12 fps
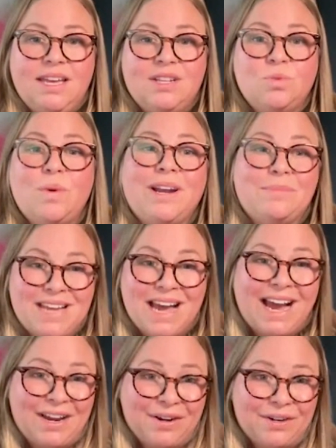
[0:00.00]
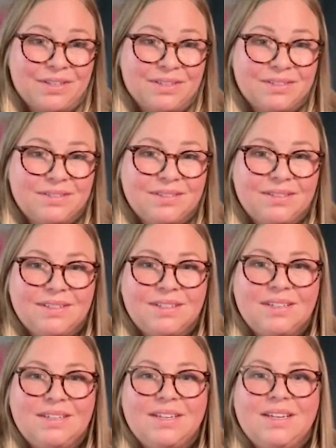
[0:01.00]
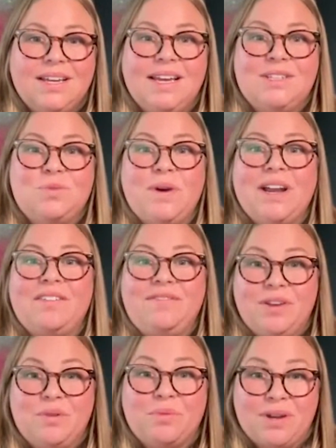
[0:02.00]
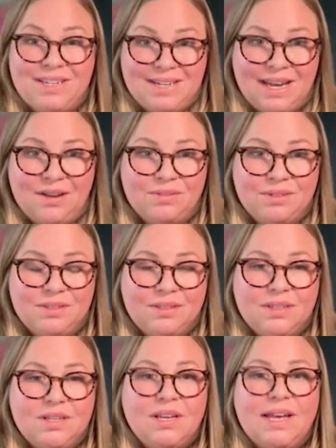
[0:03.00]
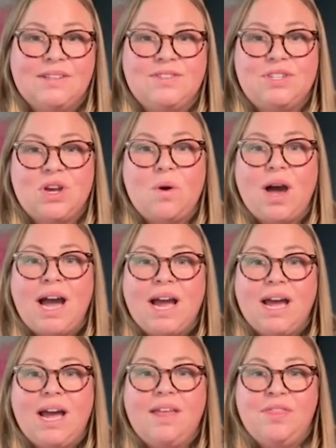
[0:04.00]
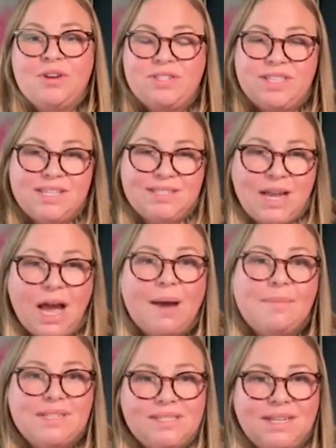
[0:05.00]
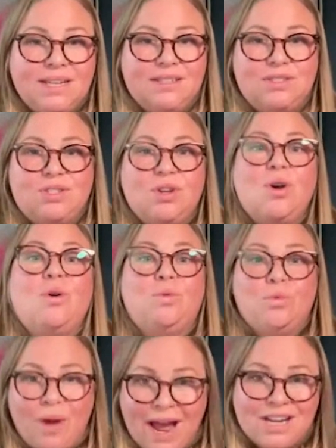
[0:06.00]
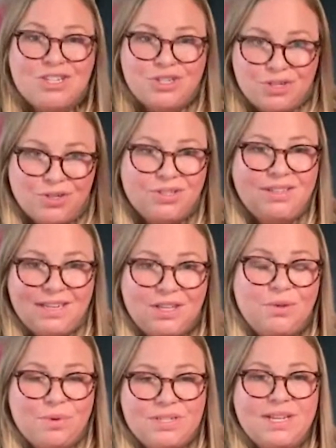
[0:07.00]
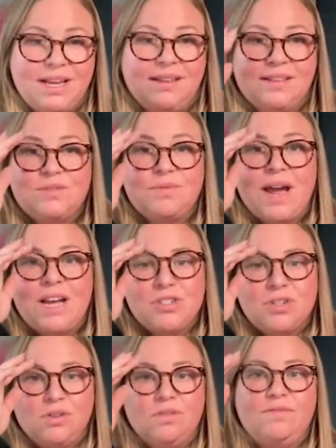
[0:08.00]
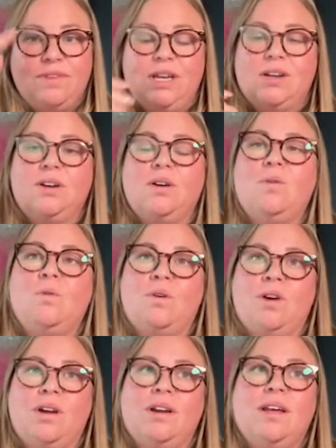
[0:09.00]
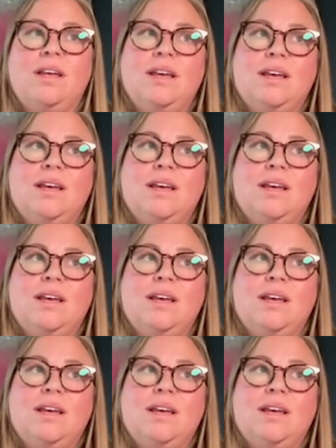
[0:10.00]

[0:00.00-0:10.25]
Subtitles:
is when I'm tired. It's when I feel run down. And so there's this common sense rational, like you were saying, this rational fear or,